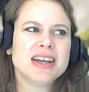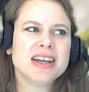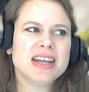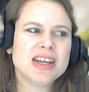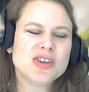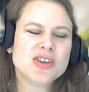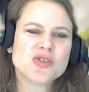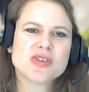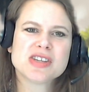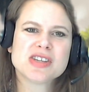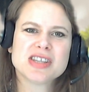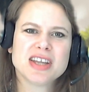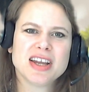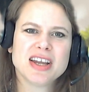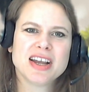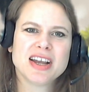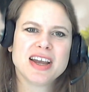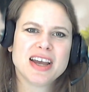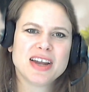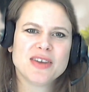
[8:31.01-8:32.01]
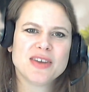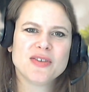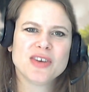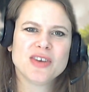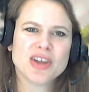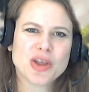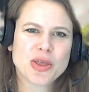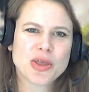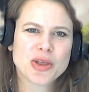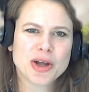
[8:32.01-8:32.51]
interesting i hadn't
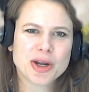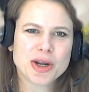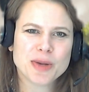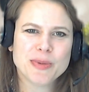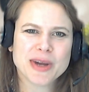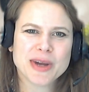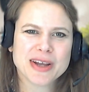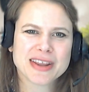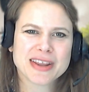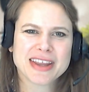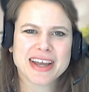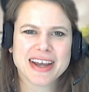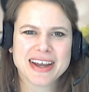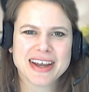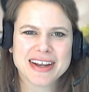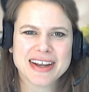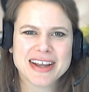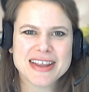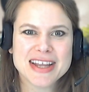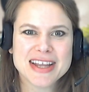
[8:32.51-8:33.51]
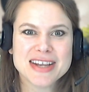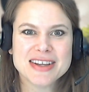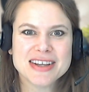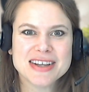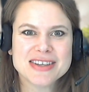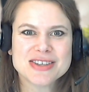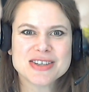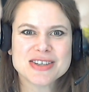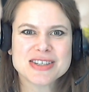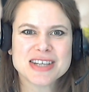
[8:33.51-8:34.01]
really thought about that and then
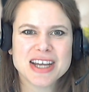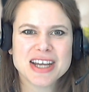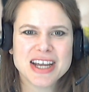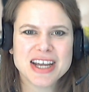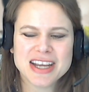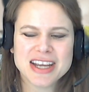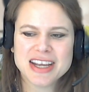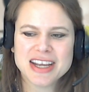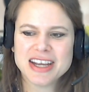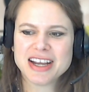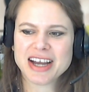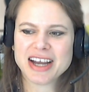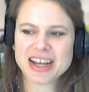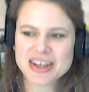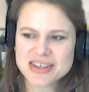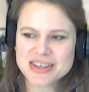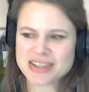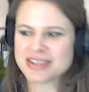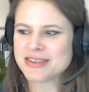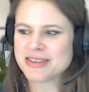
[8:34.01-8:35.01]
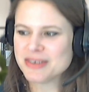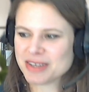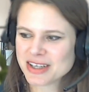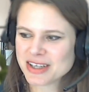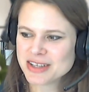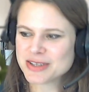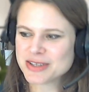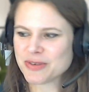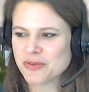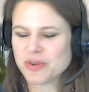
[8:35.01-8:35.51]
it's just it kind of just
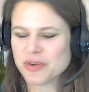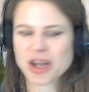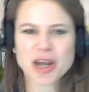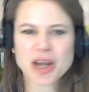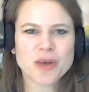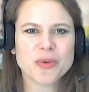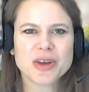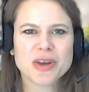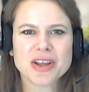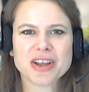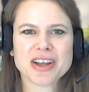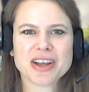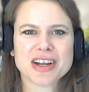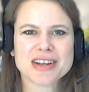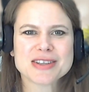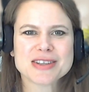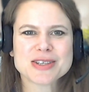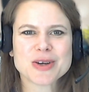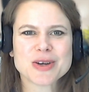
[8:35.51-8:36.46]
is a flywheel on its